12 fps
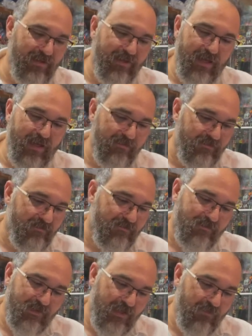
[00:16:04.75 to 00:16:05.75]
Again,
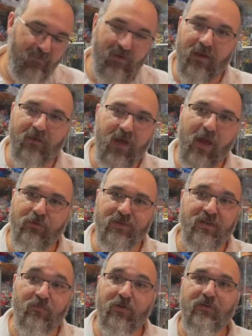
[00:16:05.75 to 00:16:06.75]
if, if I were
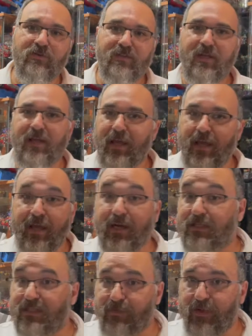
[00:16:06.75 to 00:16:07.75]
someone who said, hey, I got to
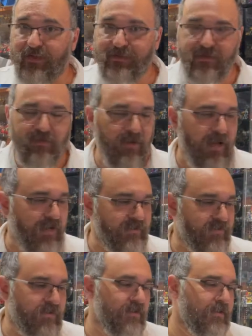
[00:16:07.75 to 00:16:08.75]
display this in the
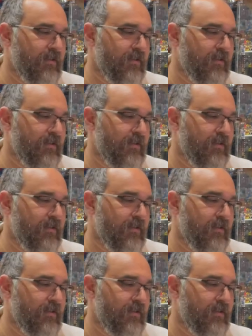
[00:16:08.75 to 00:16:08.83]
box,